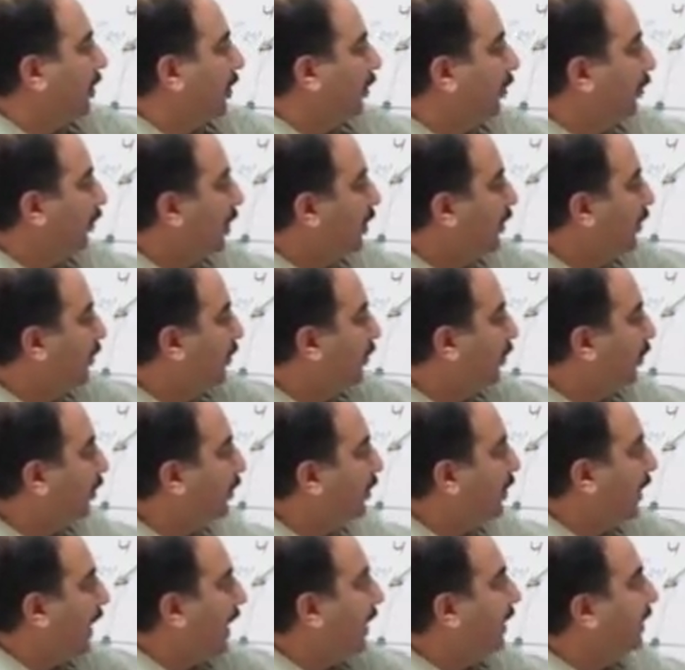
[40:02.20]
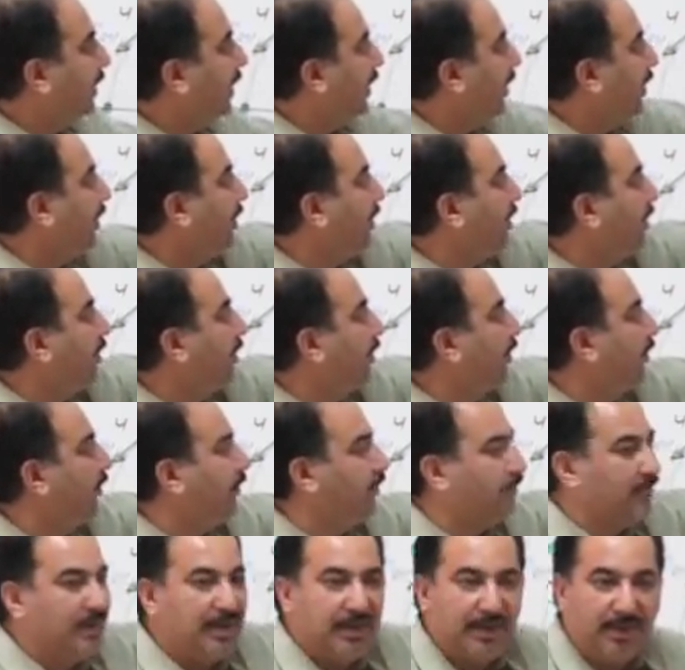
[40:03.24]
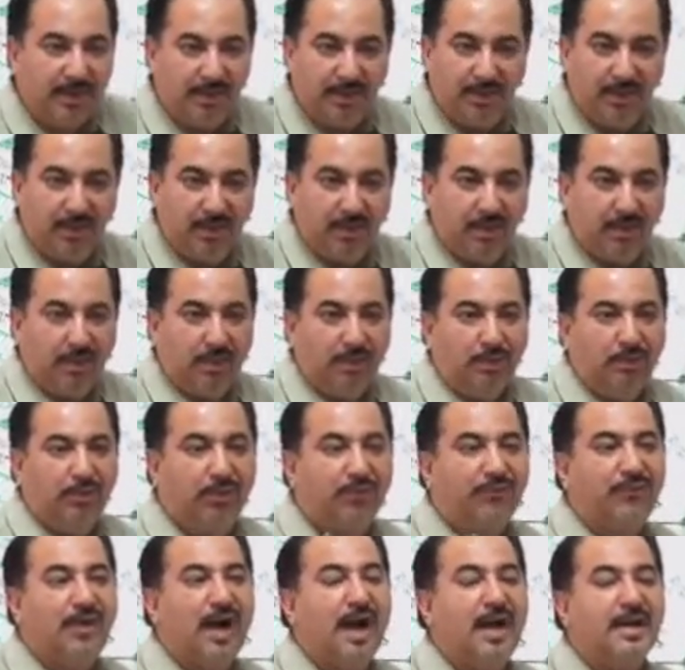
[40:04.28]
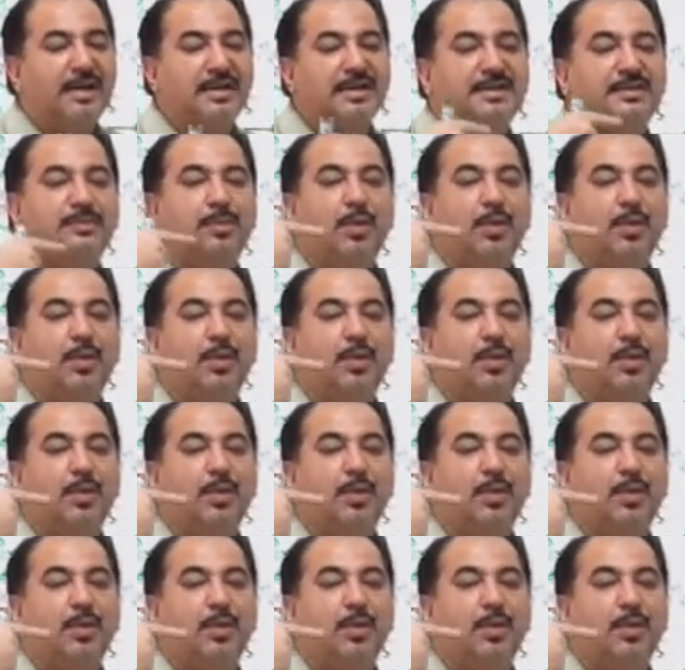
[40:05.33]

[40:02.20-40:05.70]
when you draw delta V, you'll find it's